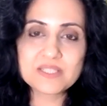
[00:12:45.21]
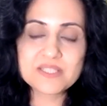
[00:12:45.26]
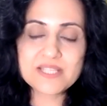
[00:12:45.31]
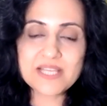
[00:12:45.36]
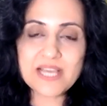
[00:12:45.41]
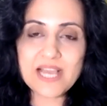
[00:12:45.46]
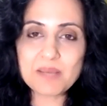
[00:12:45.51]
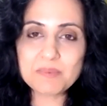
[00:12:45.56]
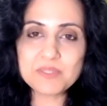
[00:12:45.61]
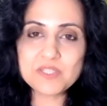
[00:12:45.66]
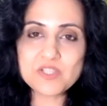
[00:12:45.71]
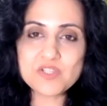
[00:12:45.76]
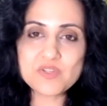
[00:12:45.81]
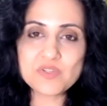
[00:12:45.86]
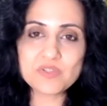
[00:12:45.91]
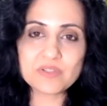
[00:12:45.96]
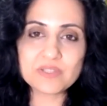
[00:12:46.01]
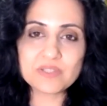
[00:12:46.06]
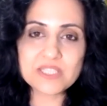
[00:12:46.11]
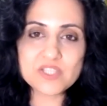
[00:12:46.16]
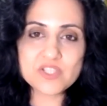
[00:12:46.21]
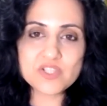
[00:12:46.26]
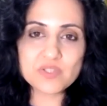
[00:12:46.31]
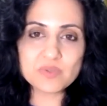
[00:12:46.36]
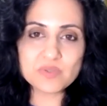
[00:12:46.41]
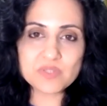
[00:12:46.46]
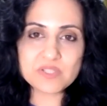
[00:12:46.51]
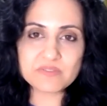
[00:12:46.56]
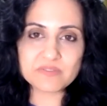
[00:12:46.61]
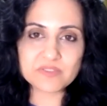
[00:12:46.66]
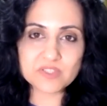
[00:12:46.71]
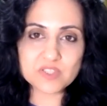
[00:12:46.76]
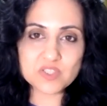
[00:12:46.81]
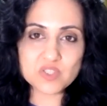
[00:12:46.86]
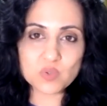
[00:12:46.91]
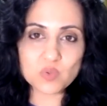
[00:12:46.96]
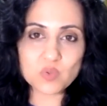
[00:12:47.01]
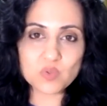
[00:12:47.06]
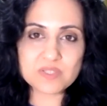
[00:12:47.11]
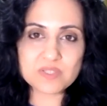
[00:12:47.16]
tap into your intuitive
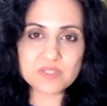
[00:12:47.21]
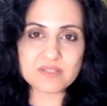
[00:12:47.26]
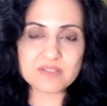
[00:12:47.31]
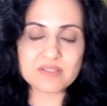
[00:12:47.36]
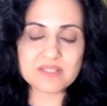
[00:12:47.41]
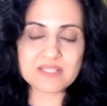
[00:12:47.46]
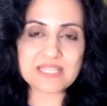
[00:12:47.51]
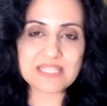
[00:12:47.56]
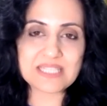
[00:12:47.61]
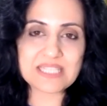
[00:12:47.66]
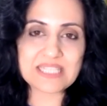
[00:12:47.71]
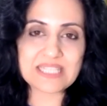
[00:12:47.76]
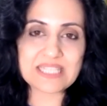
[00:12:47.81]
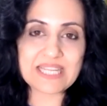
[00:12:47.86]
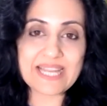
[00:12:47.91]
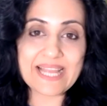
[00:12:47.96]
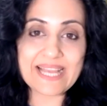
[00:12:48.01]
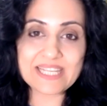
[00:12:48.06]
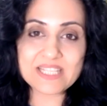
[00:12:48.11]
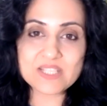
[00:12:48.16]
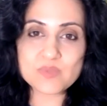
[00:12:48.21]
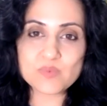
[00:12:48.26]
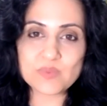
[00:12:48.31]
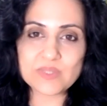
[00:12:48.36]
resources and connect